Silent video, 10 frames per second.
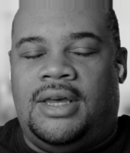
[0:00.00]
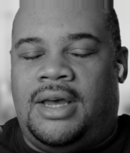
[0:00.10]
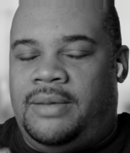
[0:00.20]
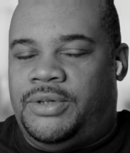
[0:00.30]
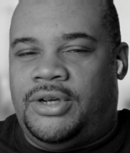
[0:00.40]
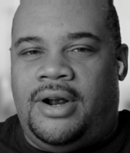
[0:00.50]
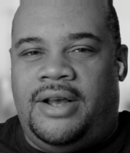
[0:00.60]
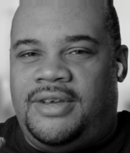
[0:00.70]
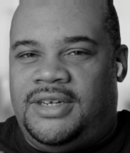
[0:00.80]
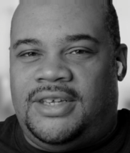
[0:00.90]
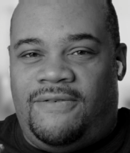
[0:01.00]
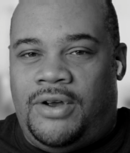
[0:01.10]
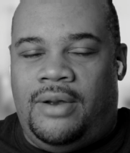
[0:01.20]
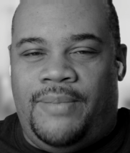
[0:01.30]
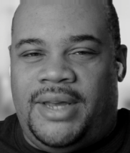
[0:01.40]
I'm sorry, that is a
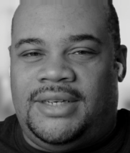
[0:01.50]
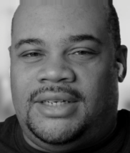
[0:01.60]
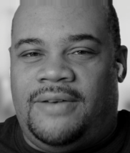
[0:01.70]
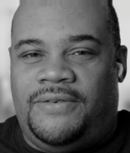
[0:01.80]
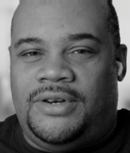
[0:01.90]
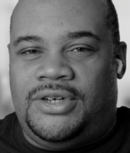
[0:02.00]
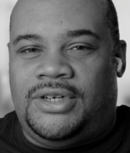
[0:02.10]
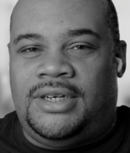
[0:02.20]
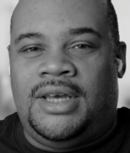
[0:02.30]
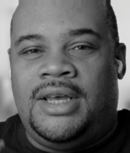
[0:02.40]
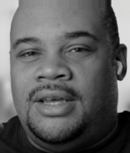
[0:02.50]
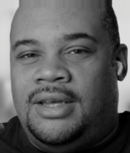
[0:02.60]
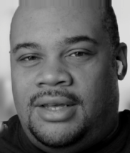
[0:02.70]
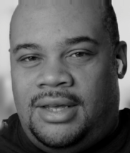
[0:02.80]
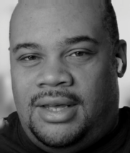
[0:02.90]
very basic definition.
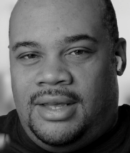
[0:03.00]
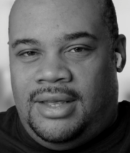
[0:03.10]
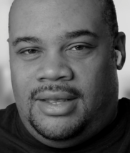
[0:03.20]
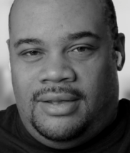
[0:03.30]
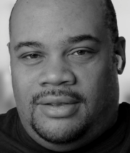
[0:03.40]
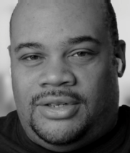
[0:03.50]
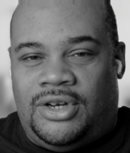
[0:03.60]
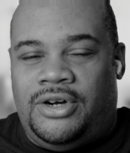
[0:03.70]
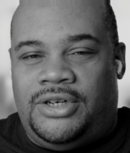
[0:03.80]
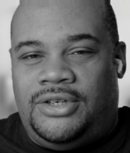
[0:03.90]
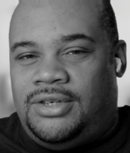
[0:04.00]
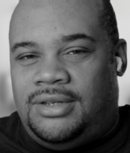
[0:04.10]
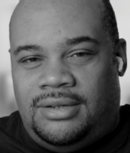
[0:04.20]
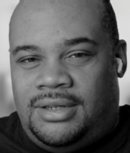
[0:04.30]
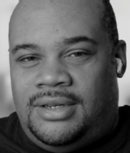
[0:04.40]
Surgeons,
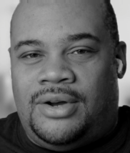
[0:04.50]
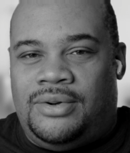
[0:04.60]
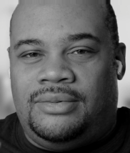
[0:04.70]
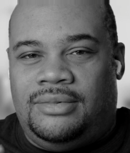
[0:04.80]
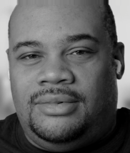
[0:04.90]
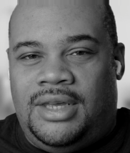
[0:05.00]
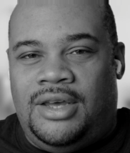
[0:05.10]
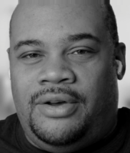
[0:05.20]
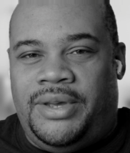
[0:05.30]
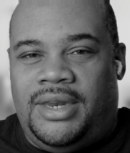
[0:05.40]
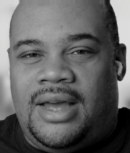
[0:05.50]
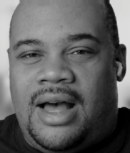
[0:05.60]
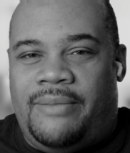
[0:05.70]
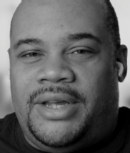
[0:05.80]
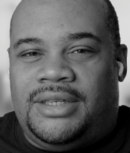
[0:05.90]
don't kill me in the
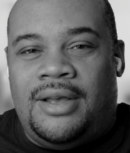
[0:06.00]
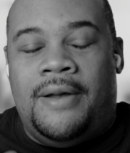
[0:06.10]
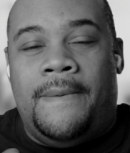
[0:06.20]
comments.